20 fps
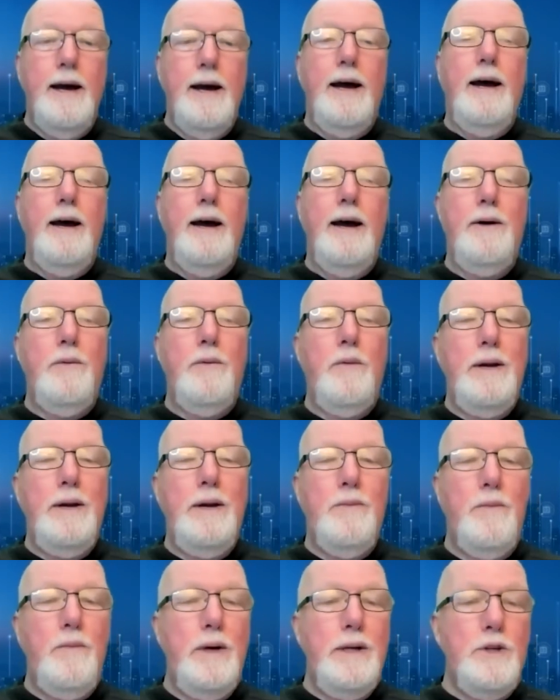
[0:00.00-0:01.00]

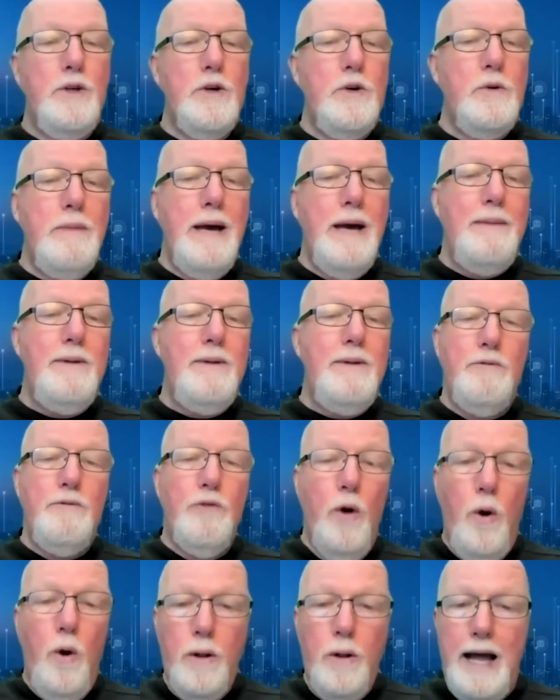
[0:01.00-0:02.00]
When we do maybe
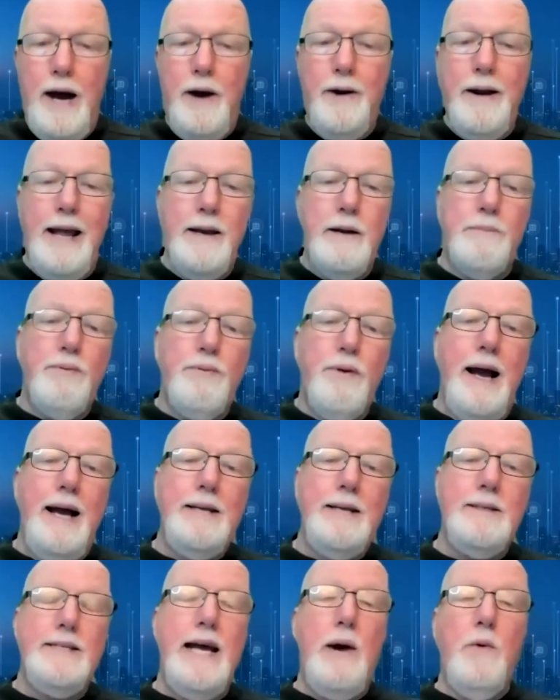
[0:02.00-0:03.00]
roll out
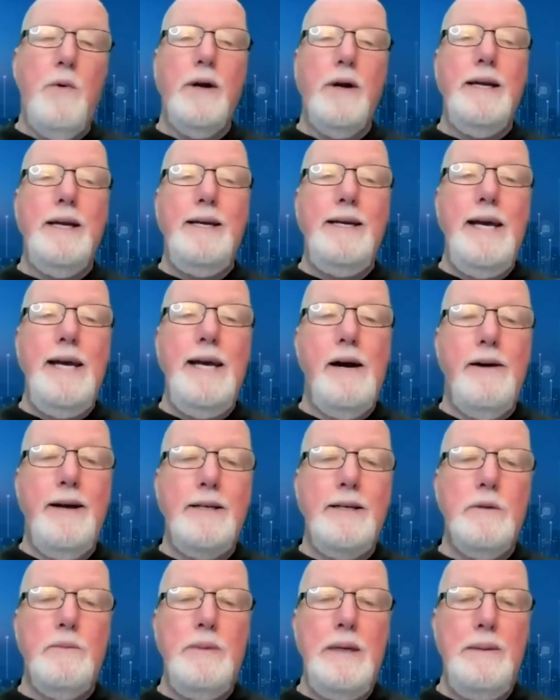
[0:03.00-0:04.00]
enterprise networking gear
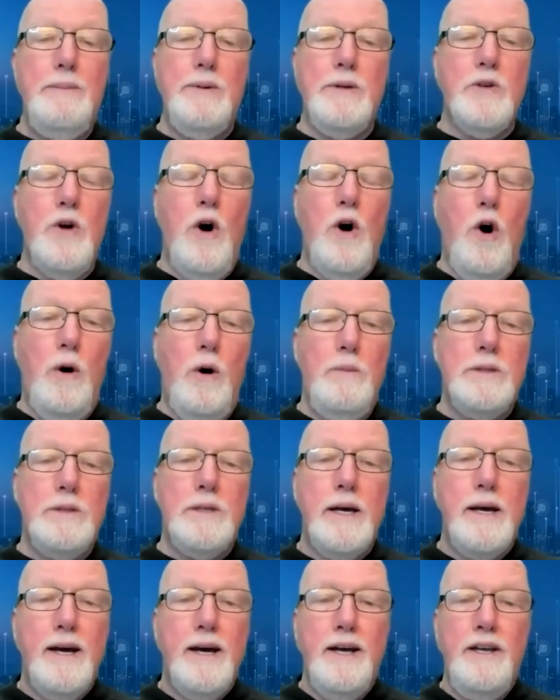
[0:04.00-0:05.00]
into people's
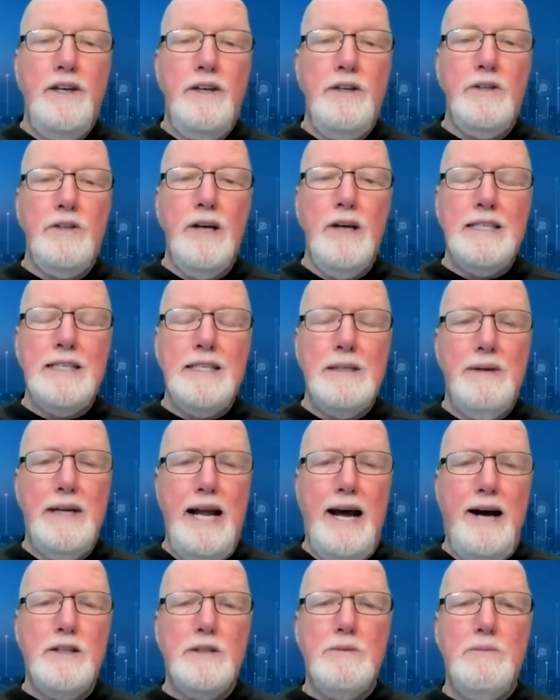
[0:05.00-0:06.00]
homes, you saw some
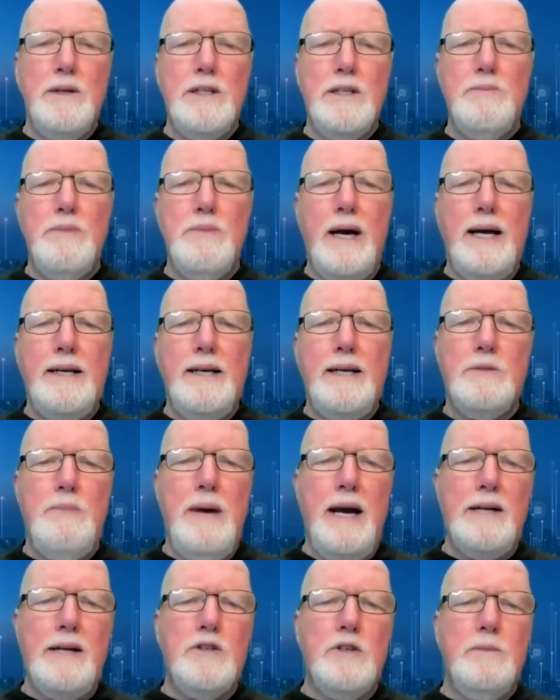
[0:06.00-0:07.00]
announcements by
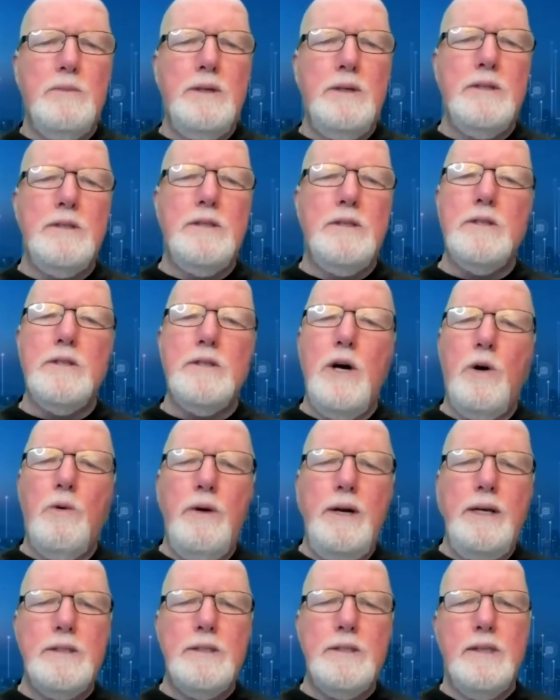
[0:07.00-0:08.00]
Spectrum and Cisco
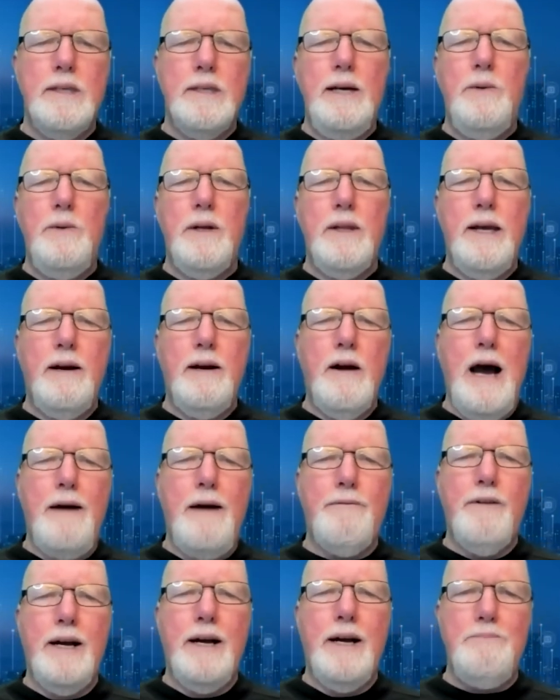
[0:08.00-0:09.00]
recently where they're
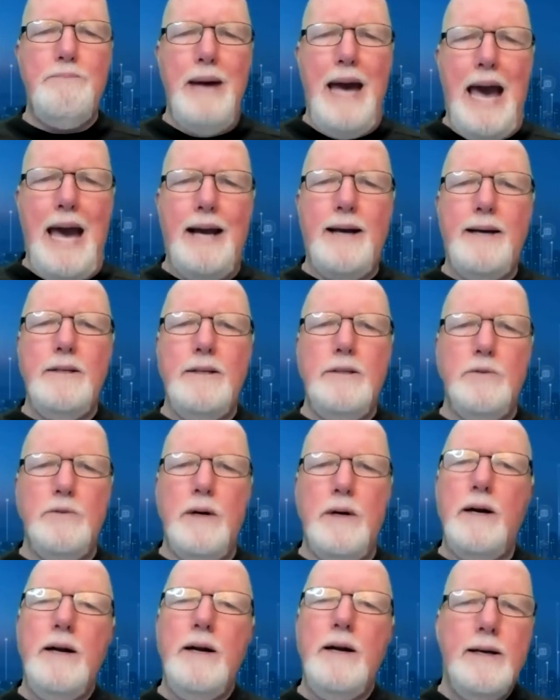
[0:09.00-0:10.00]
offering a package
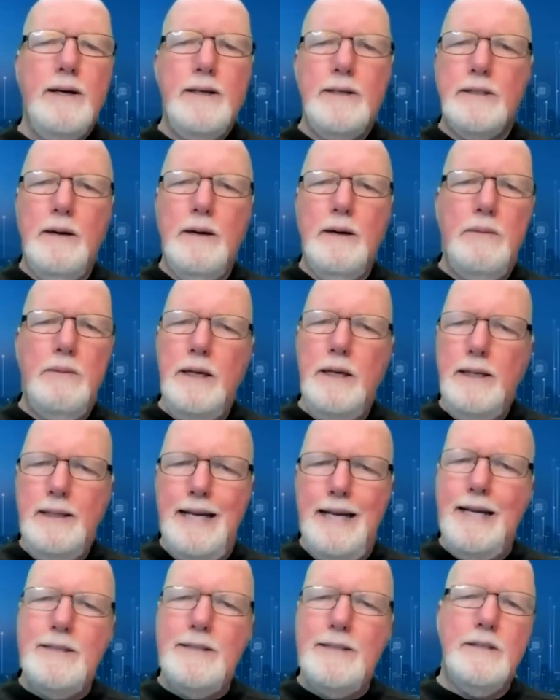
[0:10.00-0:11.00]
where somebody
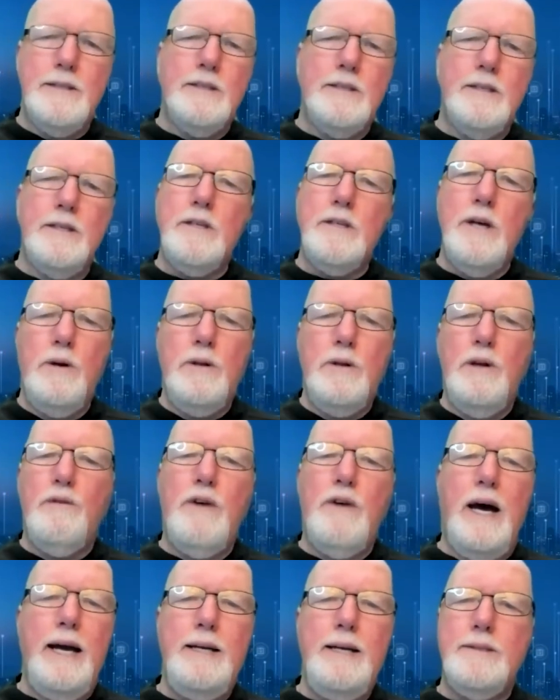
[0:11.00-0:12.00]
gets a Cisco
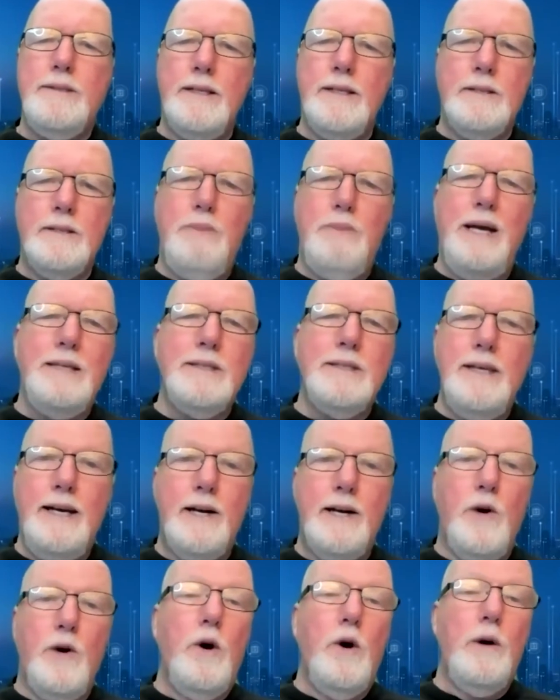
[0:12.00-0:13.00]
device that's
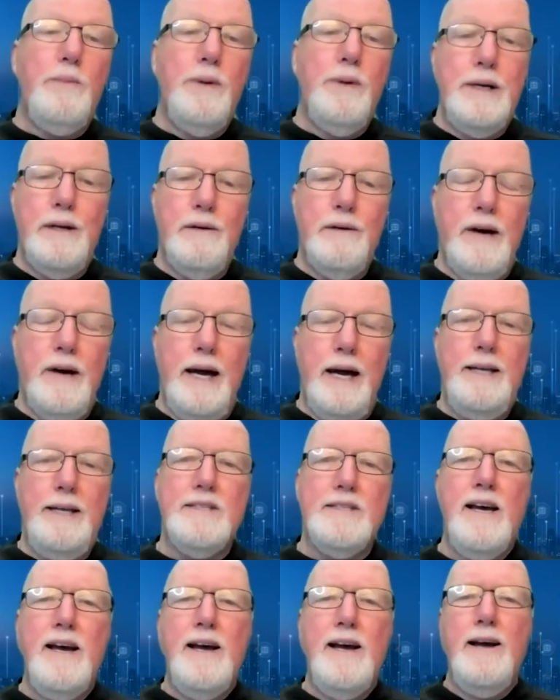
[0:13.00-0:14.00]
basically a corporate
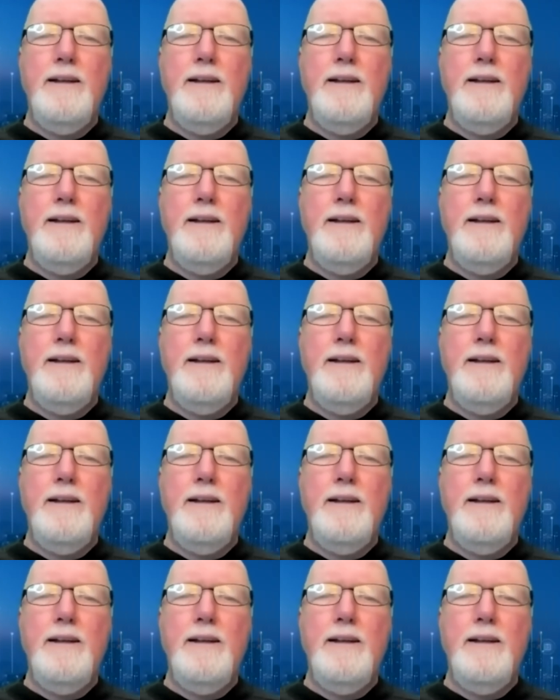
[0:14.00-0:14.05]
device